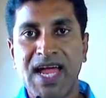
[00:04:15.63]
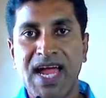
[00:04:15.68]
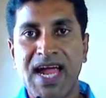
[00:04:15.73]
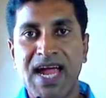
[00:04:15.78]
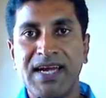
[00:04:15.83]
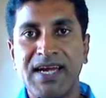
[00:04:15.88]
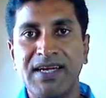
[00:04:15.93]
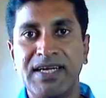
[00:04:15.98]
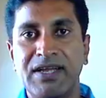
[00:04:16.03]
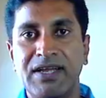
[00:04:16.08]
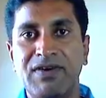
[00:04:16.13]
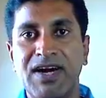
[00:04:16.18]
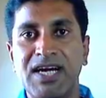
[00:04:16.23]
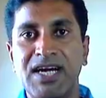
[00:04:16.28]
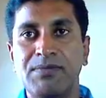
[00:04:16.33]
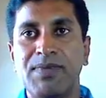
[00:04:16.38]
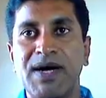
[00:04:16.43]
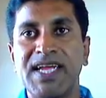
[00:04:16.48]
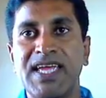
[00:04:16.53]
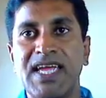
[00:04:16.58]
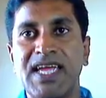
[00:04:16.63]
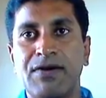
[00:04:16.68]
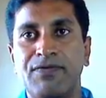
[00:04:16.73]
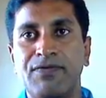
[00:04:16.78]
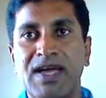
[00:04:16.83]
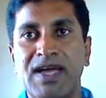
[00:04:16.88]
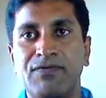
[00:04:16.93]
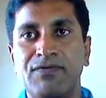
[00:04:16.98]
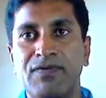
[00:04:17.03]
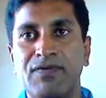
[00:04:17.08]
And divided by
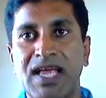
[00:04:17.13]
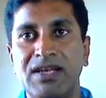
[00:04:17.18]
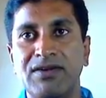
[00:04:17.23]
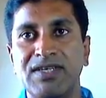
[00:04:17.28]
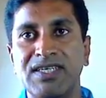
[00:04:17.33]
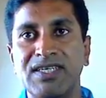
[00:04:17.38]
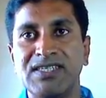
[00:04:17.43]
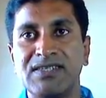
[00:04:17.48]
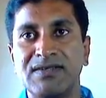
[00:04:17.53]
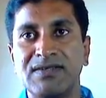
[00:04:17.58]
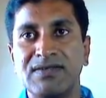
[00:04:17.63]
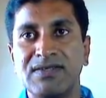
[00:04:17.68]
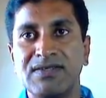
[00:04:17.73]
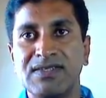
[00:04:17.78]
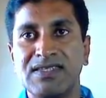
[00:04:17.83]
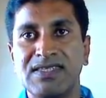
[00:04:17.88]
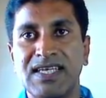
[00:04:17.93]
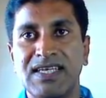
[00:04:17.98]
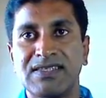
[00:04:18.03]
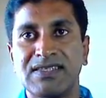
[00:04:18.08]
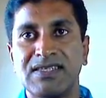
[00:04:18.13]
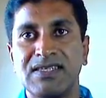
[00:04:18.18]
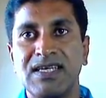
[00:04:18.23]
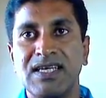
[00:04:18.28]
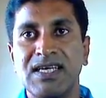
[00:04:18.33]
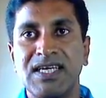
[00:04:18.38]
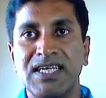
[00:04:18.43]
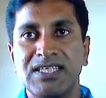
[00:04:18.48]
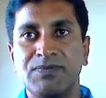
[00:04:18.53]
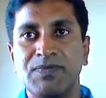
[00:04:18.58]
f. F value is 6.
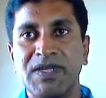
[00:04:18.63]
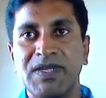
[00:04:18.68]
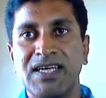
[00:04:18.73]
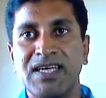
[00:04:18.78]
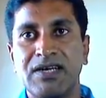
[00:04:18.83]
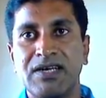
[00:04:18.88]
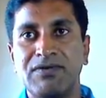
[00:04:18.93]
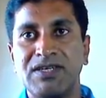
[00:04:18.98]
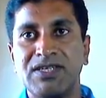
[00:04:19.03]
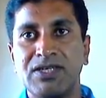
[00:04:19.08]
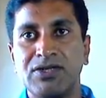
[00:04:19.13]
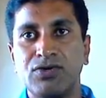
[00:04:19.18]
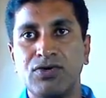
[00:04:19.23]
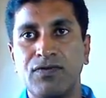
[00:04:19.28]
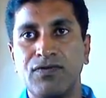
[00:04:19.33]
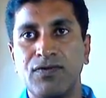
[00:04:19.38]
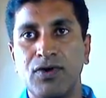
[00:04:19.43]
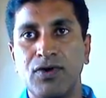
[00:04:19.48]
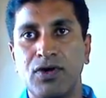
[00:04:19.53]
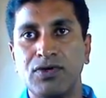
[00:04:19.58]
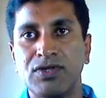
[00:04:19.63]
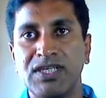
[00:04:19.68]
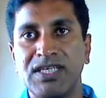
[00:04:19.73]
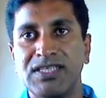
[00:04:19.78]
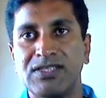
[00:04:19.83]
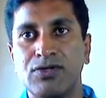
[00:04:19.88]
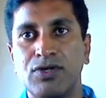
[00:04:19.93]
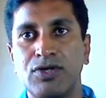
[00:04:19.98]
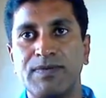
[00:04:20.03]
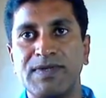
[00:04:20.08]
It's been converted to float.
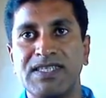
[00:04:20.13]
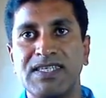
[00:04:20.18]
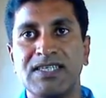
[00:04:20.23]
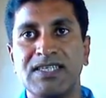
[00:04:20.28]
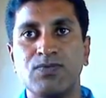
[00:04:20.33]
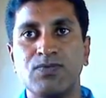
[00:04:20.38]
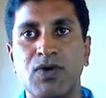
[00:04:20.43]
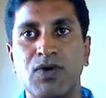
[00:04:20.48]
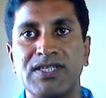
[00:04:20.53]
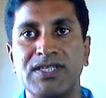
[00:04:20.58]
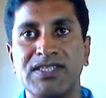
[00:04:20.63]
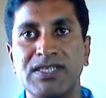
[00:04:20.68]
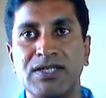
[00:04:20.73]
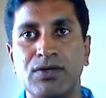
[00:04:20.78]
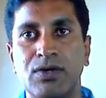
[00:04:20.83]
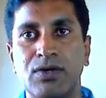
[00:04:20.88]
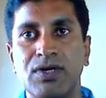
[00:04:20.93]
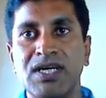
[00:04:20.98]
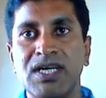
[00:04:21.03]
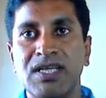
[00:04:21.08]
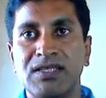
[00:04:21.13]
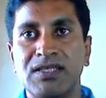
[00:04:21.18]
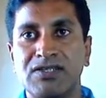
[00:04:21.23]
It's going to be 6.0.